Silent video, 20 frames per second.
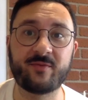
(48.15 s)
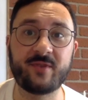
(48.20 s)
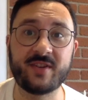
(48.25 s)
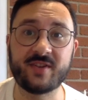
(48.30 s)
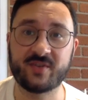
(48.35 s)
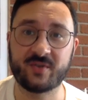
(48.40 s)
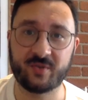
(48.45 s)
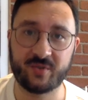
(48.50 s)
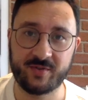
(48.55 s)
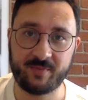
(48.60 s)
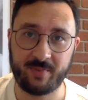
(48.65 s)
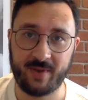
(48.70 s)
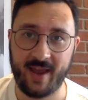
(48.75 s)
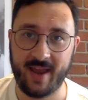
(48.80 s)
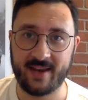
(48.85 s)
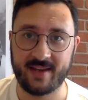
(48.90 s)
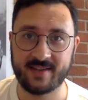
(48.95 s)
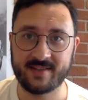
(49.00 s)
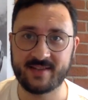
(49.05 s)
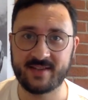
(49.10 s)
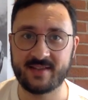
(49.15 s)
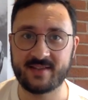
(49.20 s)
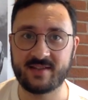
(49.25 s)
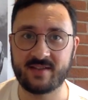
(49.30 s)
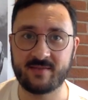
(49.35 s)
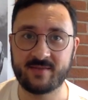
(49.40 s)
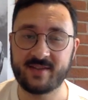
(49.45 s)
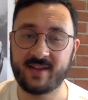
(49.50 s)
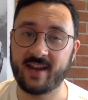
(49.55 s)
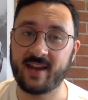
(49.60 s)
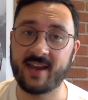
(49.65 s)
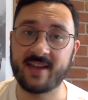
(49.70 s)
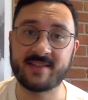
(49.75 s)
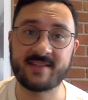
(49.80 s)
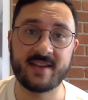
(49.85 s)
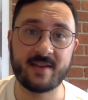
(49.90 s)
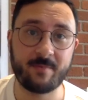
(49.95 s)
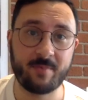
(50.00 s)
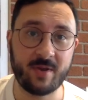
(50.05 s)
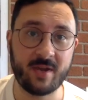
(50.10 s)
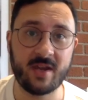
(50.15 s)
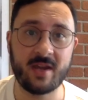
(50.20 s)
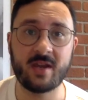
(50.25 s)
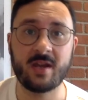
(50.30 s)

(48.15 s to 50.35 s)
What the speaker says: resource planning systems like SAP